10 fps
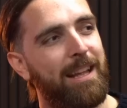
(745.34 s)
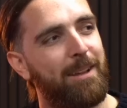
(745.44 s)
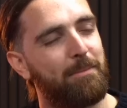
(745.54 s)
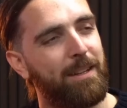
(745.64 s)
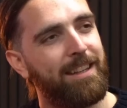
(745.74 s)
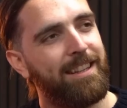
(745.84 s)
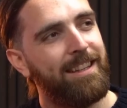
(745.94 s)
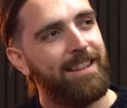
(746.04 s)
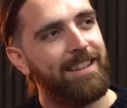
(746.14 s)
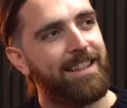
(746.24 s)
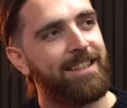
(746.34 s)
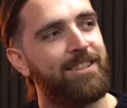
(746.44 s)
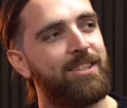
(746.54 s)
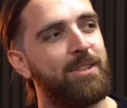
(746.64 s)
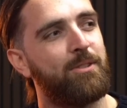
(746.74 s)
lip. That's
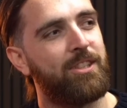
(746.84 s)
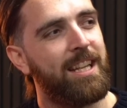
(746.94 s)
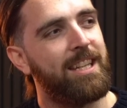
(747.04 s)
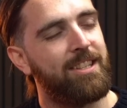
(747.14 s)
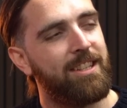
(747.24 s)
because you just eat.